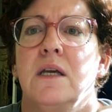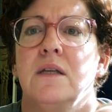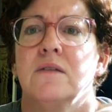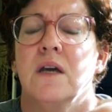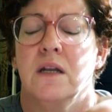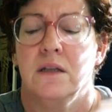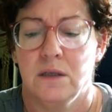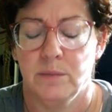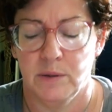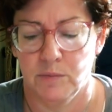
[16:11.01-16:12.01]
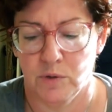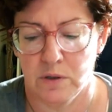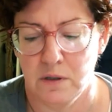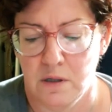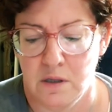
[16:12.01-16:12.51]
it's got a little bit
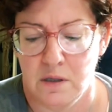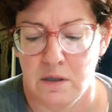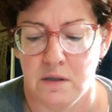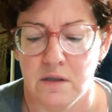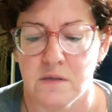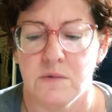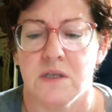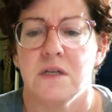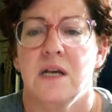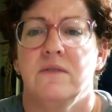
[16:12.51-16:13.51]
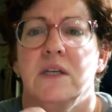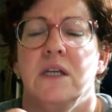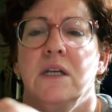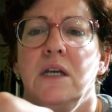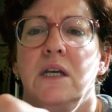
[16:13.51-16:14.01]
more. This one doesn't have
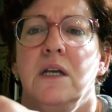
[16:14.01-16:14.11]
any.